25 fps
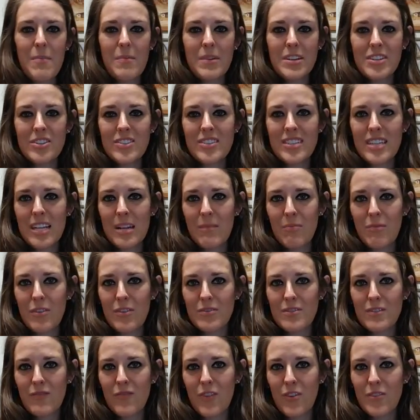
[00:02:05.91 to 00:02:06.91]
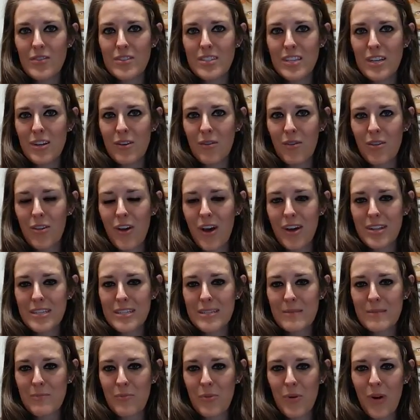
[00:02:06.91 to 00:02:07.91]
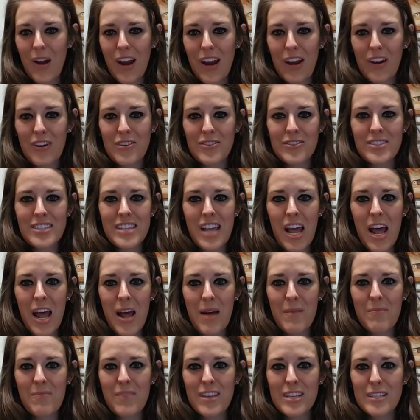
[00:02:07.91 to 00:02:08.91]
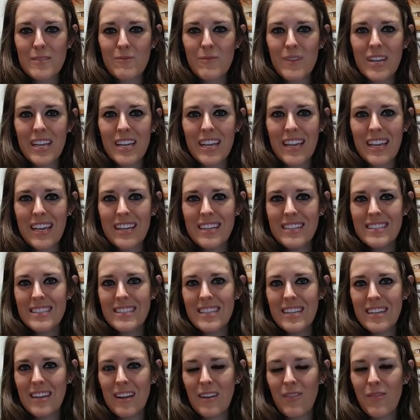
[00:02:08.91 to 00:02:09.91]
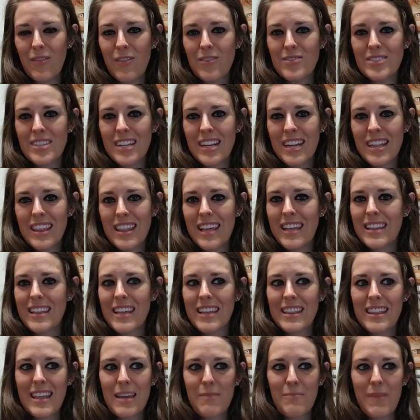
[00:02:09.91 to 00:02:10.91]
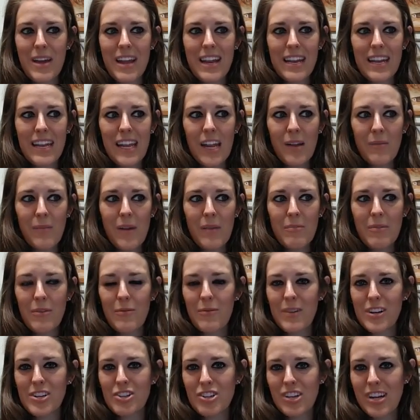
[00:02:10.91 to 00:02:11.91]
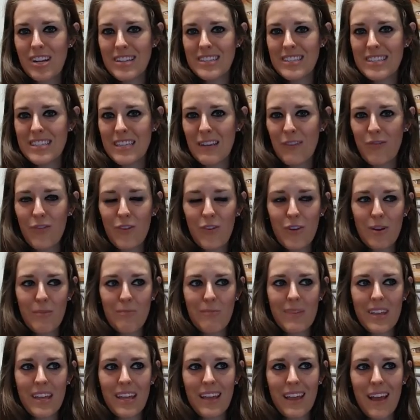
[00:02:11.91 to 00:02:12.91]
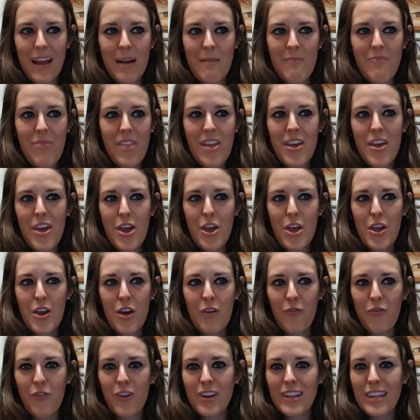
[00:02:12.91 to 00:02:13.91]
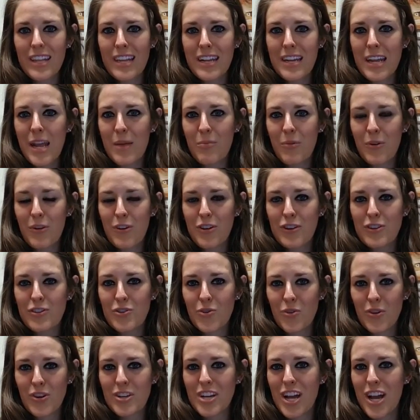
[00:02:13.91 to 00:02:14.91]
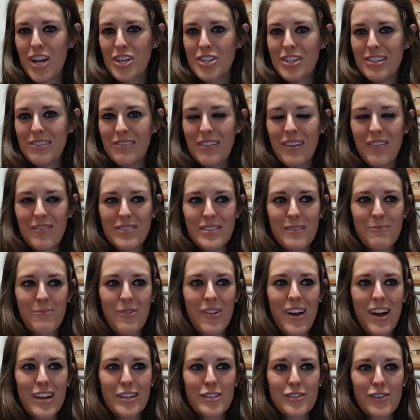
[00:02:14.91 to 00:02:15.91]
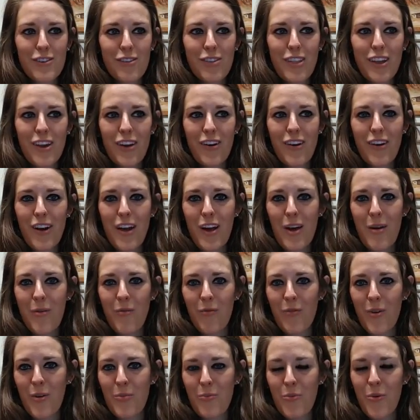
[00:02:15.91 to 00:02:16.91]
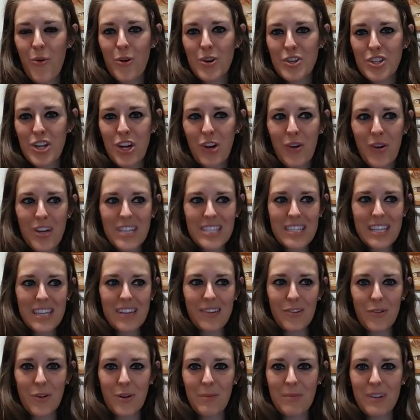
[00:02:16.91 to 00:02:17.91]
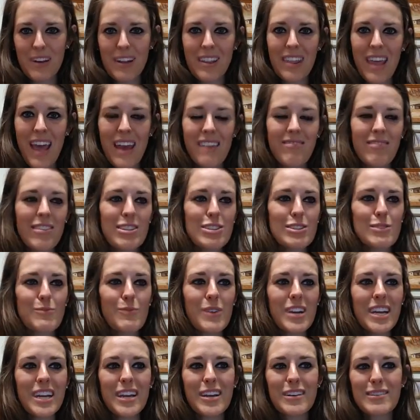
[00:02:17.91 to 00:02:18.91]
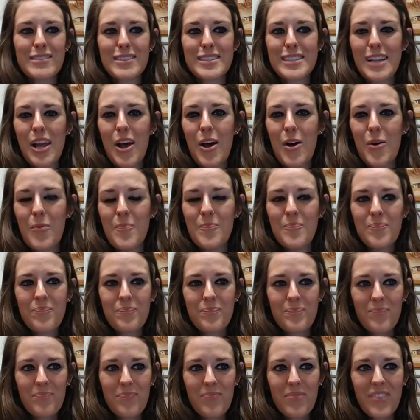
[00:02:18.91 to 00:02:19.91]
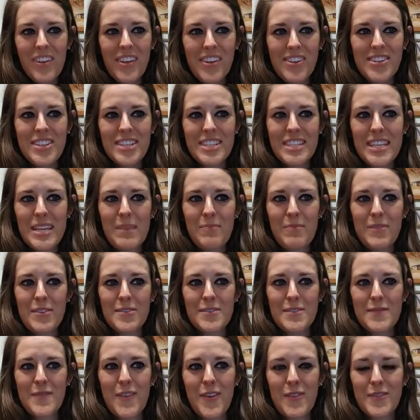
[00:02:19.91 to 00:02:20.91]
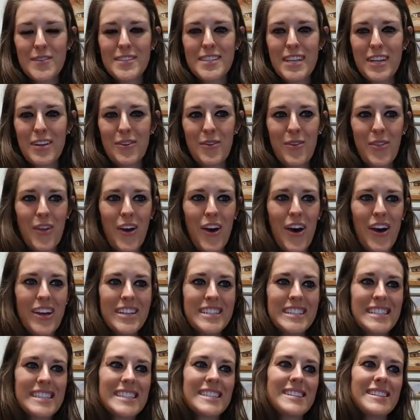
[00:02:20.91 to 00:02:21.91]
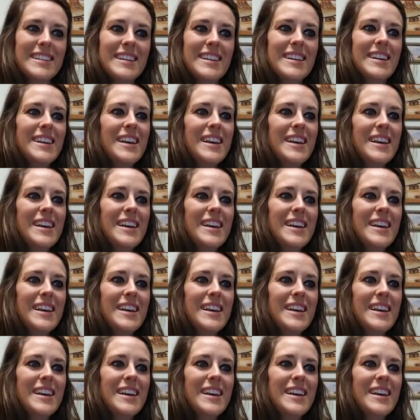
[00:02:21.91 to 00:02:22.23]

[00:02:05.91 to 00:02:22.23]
But just keep those folks in your thoughts and prayers um, this weekend, and if there's anything that they might need, maybe reach out and see if you can be um, a friendly neighborhood DoorDash and leave supplies on their um, front porch. I know I did a little bit of that this week, so just keep those folks in your thoughts.